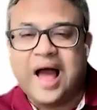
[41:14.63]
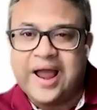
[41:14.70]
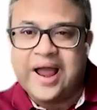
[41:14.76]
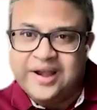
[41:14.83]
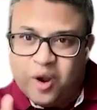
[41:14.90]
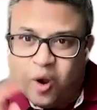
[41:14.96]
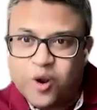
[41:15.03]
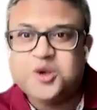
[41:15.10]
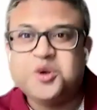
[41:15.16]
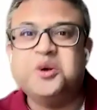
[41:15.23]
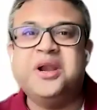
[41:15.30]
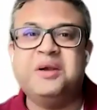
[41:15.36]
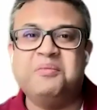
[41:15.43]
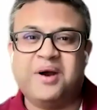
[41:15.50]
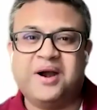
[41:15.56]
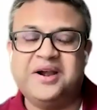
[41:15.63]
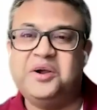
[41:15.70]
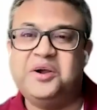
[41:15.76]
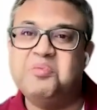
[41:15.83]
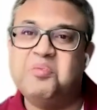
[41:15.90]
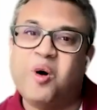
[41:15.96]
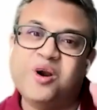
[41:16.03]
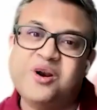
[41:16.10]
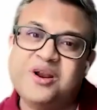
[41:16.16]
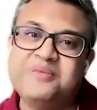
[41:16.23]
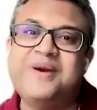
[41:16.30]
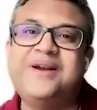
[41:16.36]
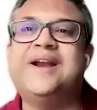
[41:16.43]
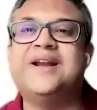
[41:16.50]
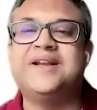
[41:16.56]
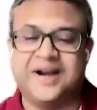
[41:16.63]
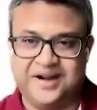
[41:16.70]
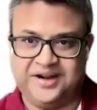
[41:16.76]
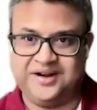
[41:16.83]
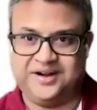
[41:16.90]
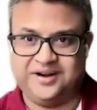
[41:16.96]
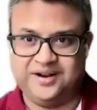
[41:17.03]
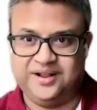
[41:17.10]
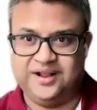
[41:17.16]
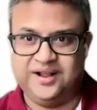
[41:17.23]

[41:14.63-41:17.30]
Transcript: I also need money to modernize my data center.